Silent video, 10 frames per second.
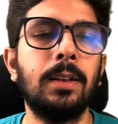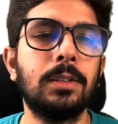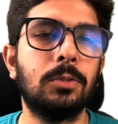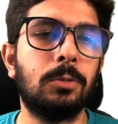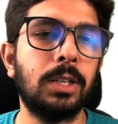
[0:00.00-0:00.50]

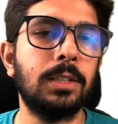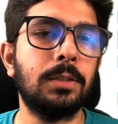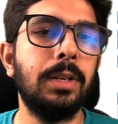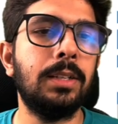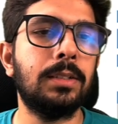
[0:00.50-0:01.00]
So what this
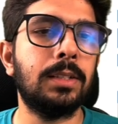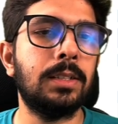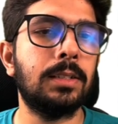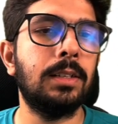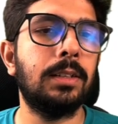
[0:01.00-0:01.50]
means
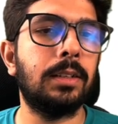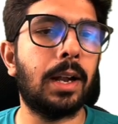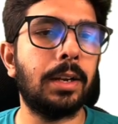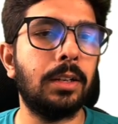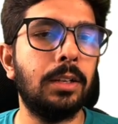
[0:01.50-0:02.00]
is
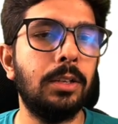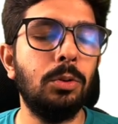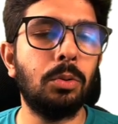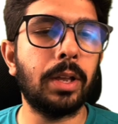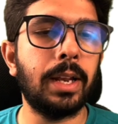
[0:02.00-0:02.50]
that
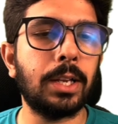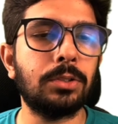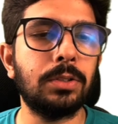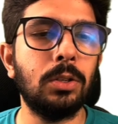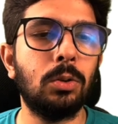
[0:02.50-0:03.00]
you can
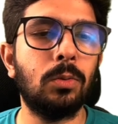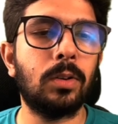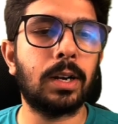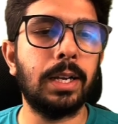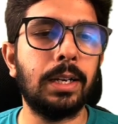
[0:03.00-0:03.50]
actually
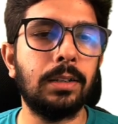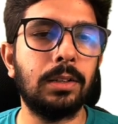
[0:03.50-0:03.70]
override